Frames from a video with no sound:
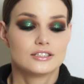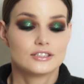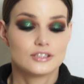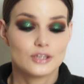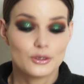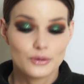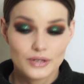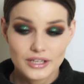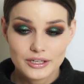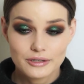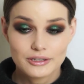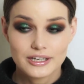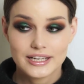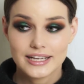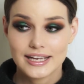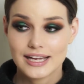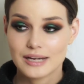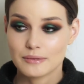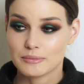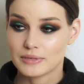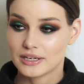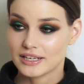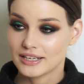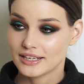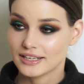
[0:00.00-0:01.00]
So here I
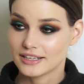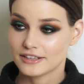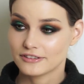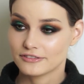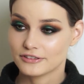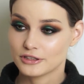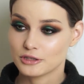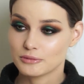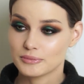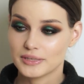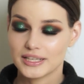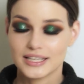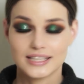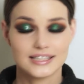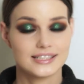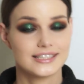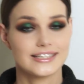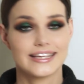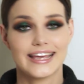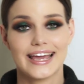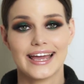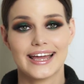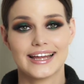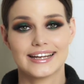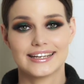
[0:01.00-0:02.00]
am filming it
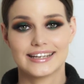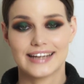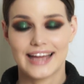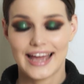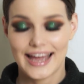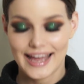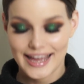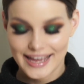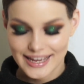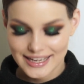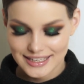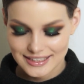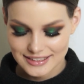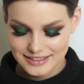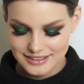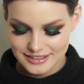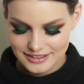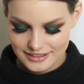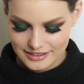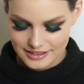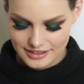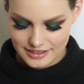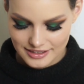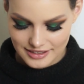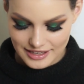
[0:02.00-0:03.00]
again.
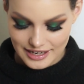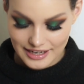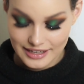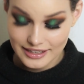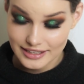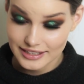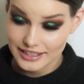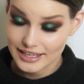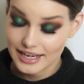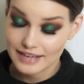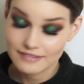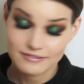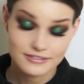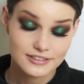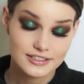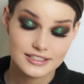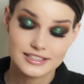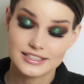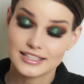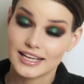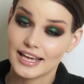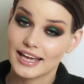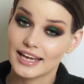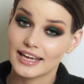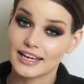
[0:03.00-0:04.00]
And I have to
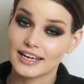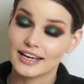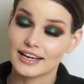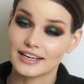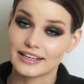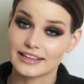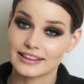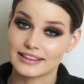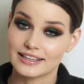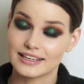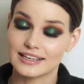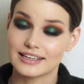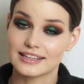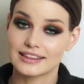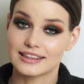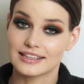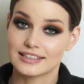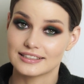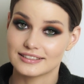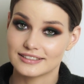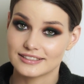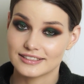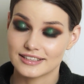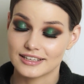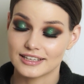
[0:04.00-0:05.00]
say, I think
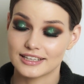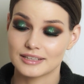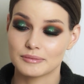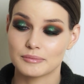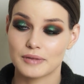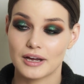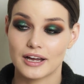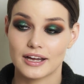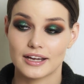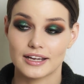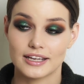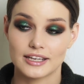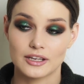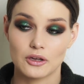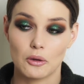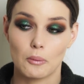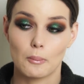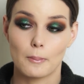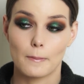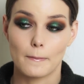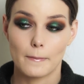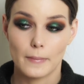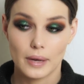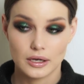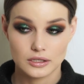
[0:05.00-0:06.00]
this time I
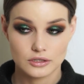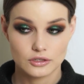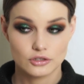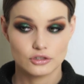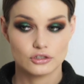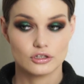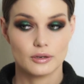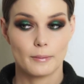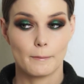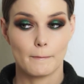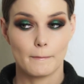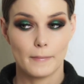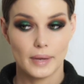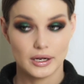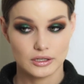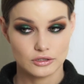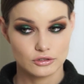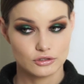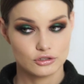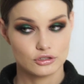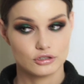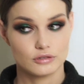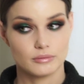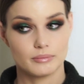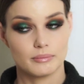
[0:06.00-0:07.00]
much,
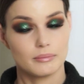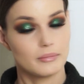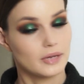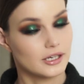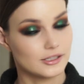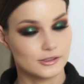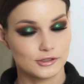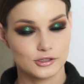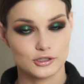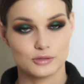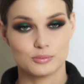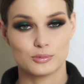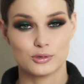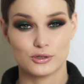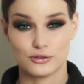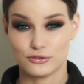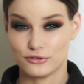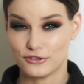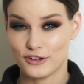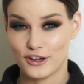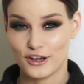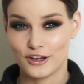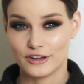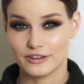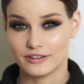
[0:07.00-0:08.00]
much, much
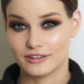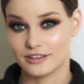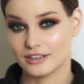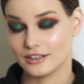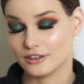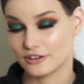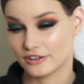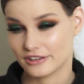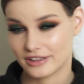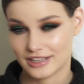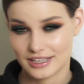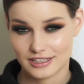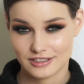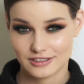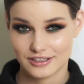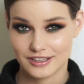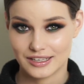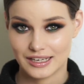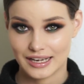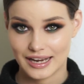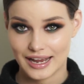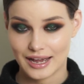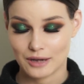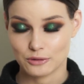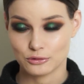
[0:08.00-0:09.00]
prefer the look that
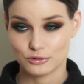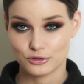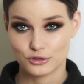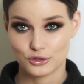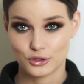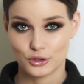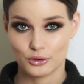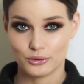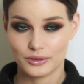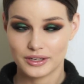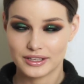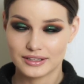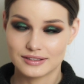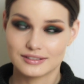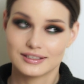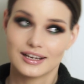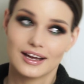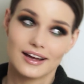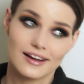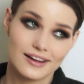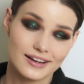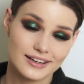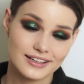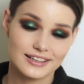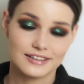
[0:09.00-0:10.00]
turned out. So it's
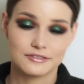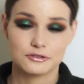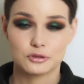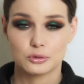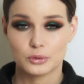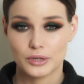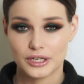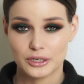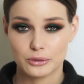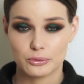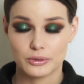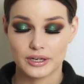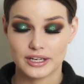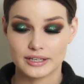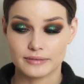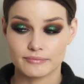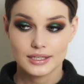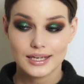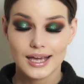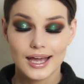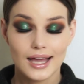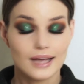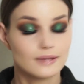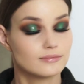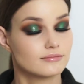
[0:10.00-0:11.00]
kind of a win-win.
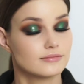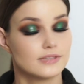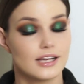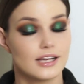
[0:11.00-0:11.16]
Yeah,